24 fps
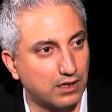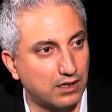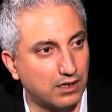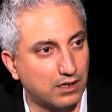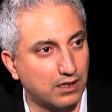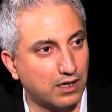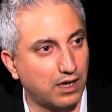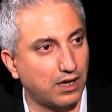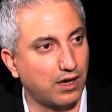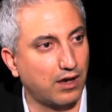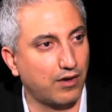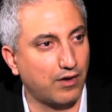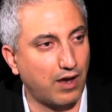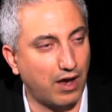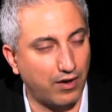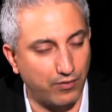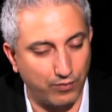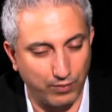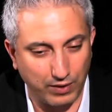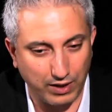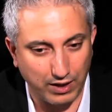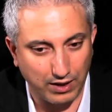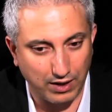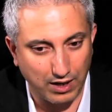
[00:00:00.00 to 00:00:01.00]

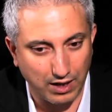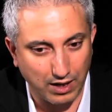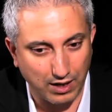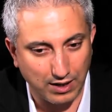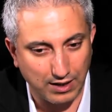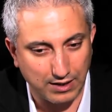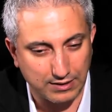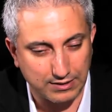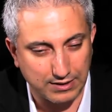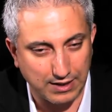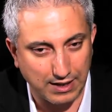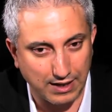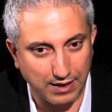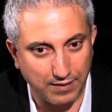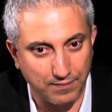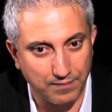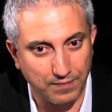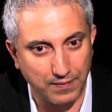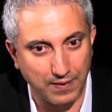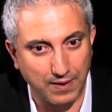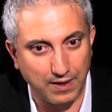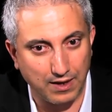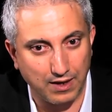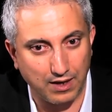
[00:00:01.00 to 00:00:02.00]
Is that
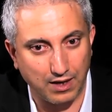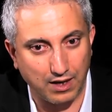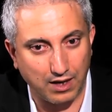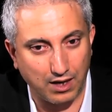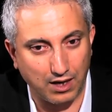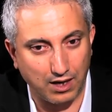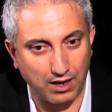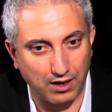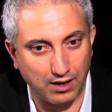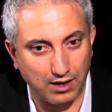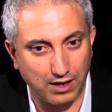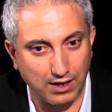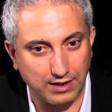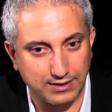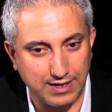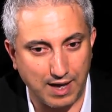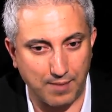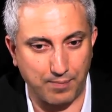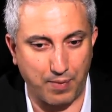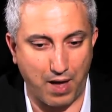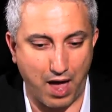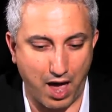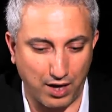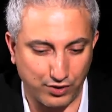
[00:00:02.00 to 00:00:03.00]

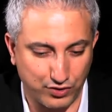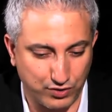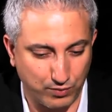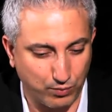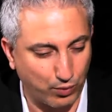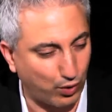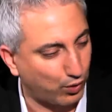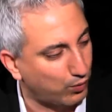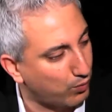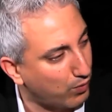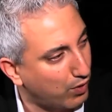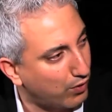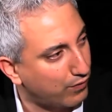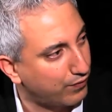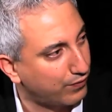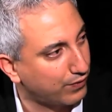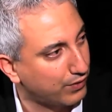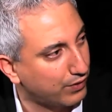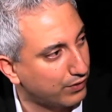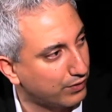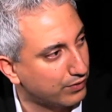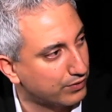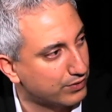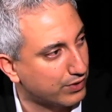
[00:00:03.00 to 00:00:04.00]
partnership worked well for
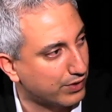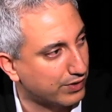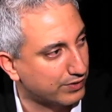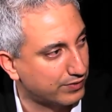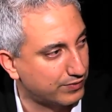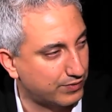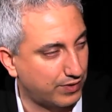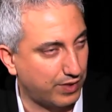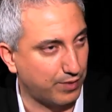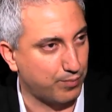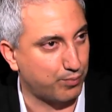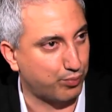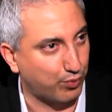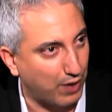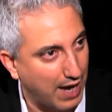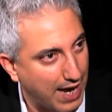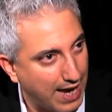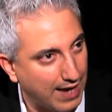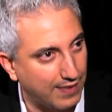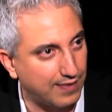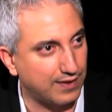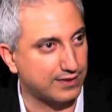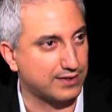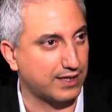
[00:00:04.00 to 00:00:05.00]
you in terms of the
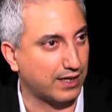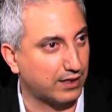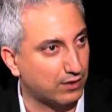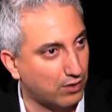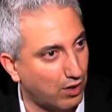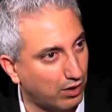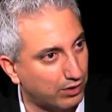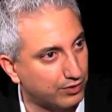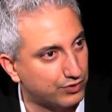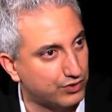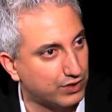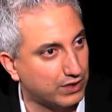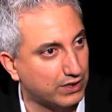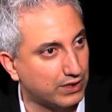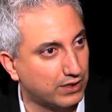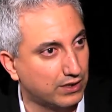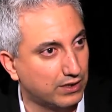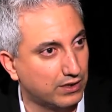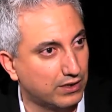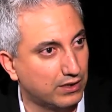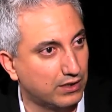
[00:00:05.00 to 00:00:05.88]
brand, the technology?